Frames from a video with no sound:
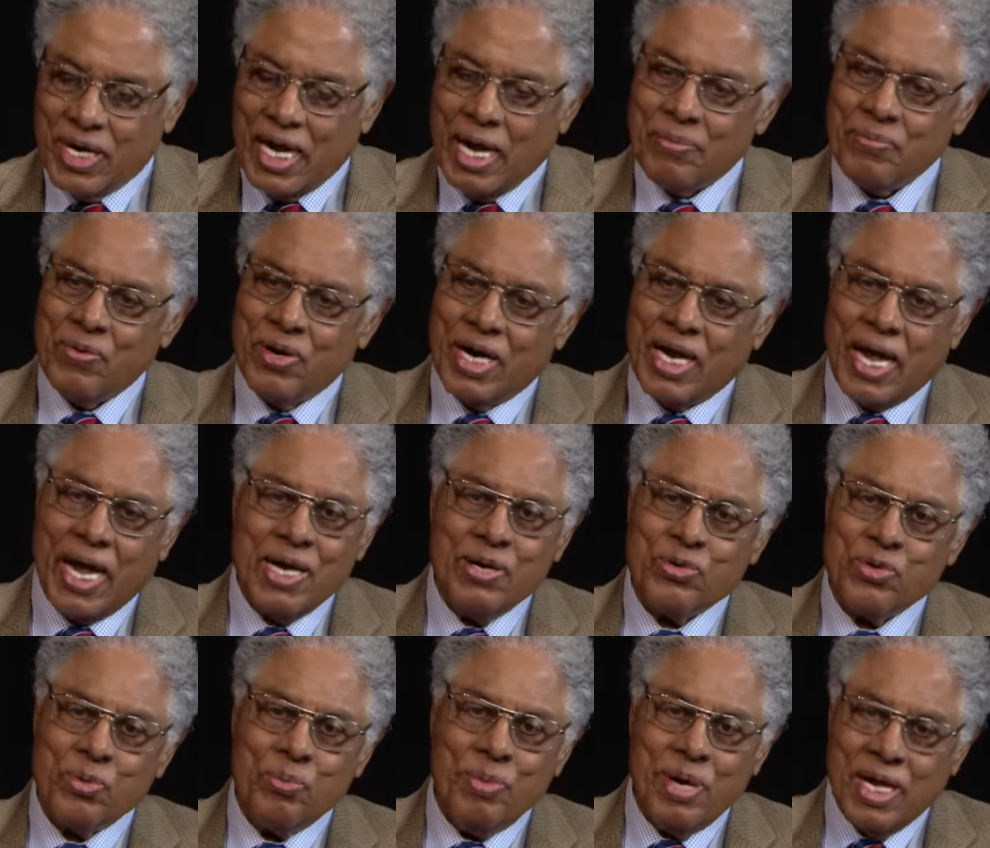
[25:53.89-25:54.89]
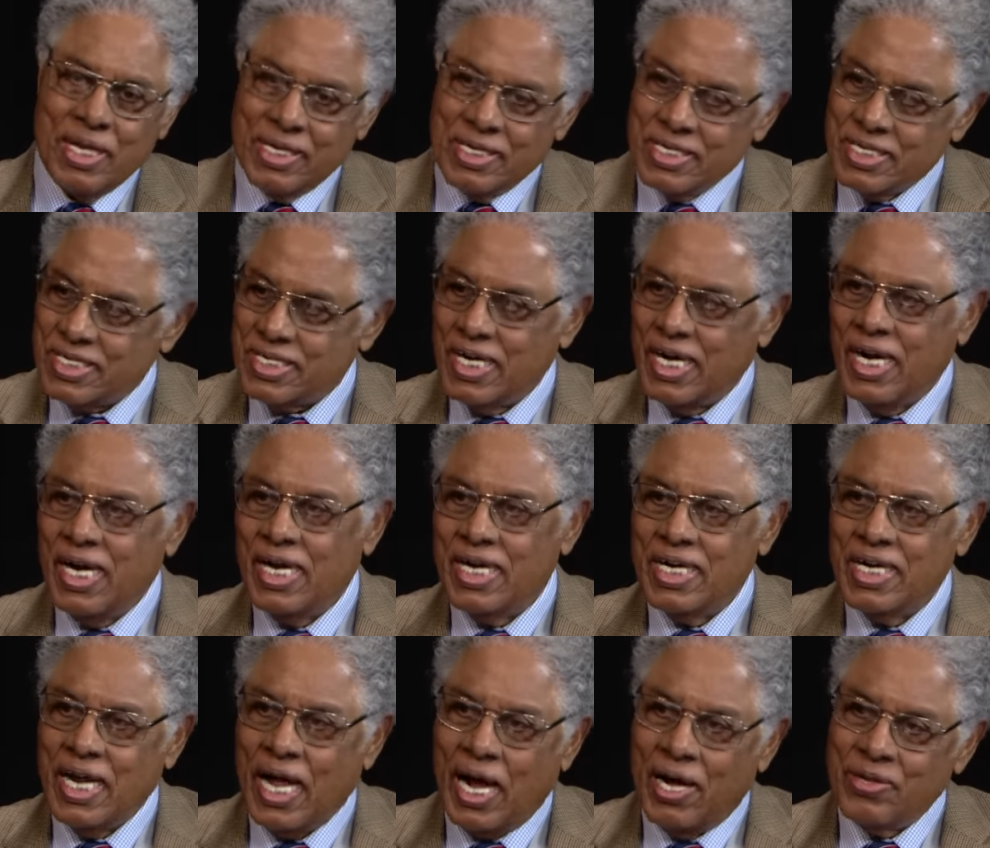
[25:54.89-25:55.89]
you what happened, what Andrew Mellon
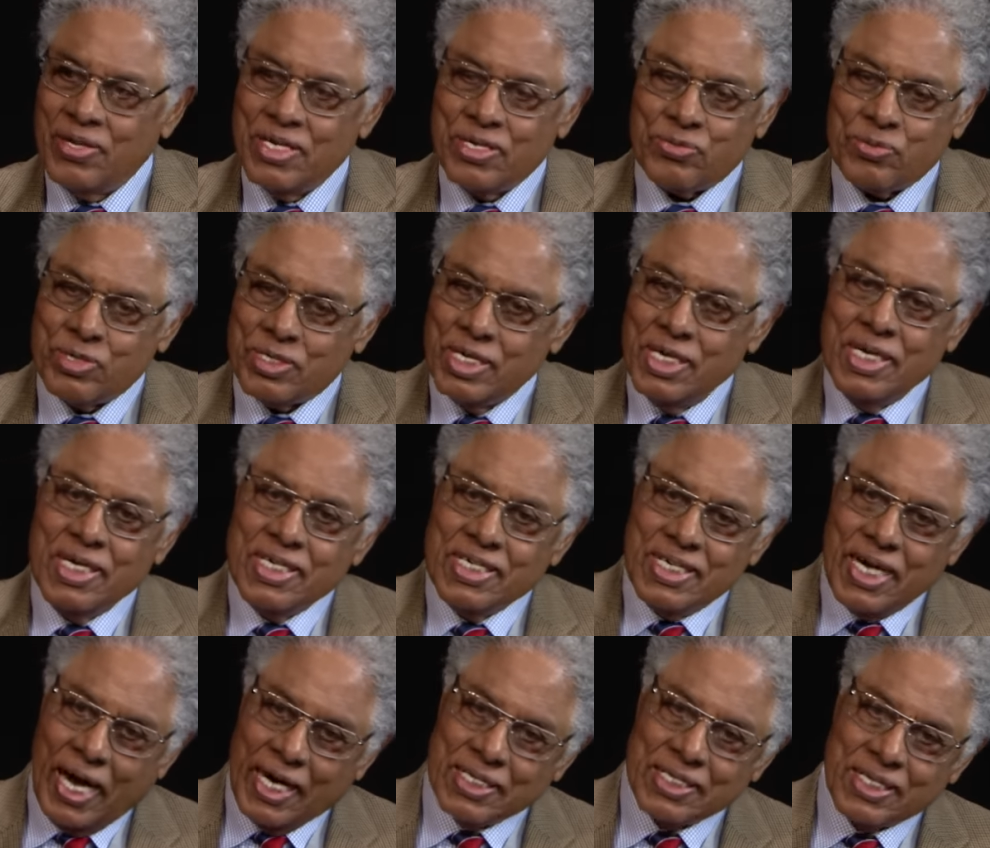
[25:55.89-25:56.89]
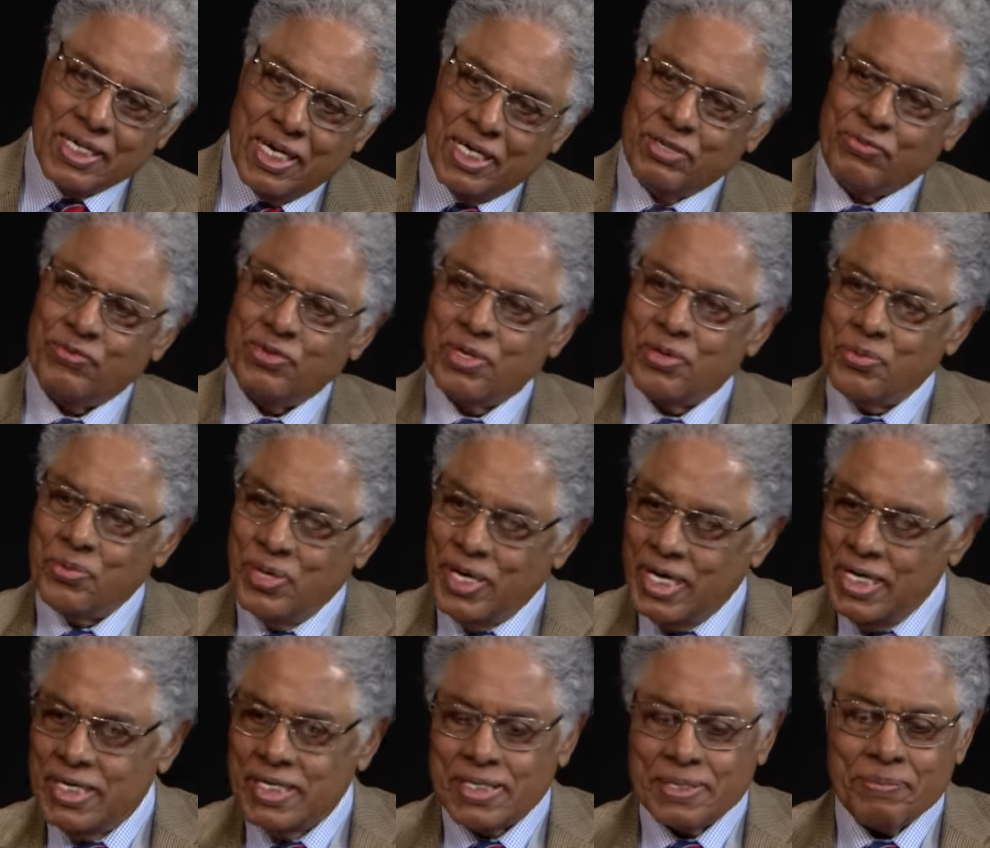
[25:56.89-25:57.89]
said and how this was tax cuts for the
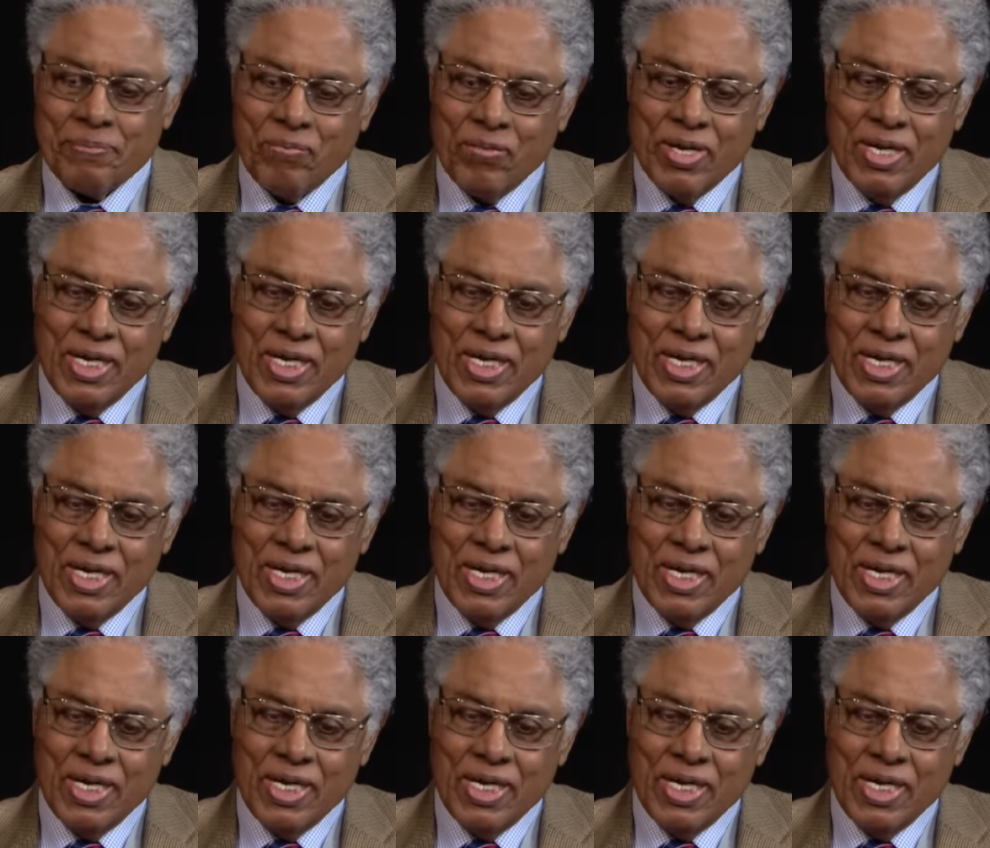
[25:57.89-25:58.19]
rich.